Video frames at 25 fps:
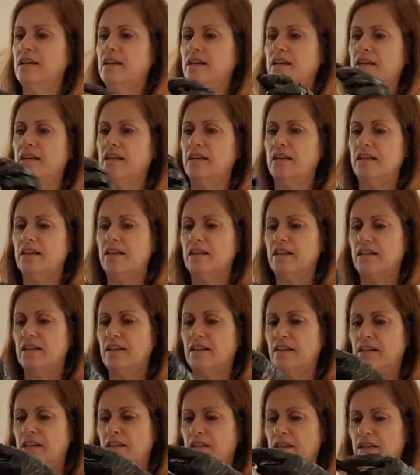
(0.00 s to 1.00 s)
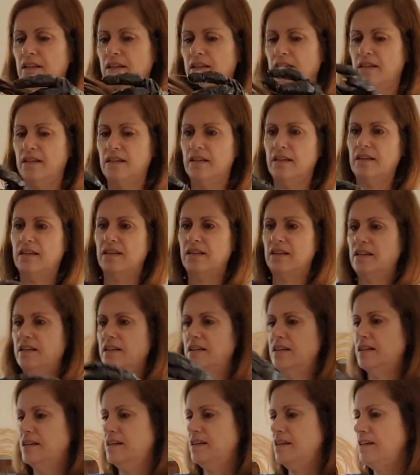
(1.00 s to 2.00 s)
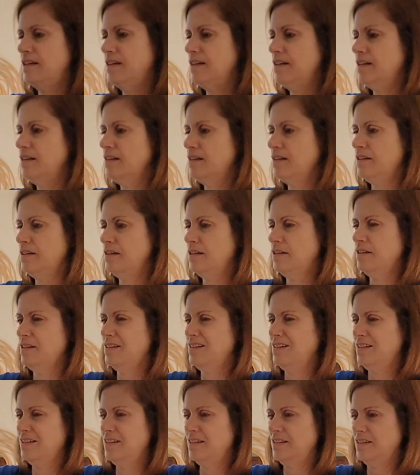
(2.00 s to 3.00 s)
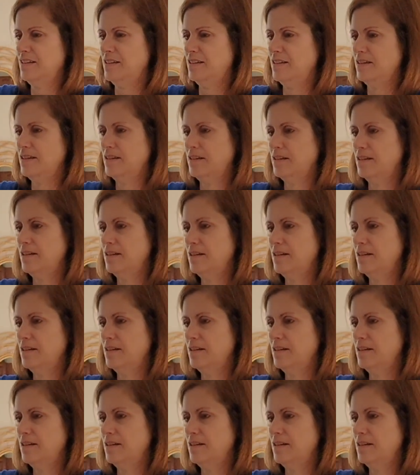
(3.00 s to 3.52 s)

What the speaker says: [no speech]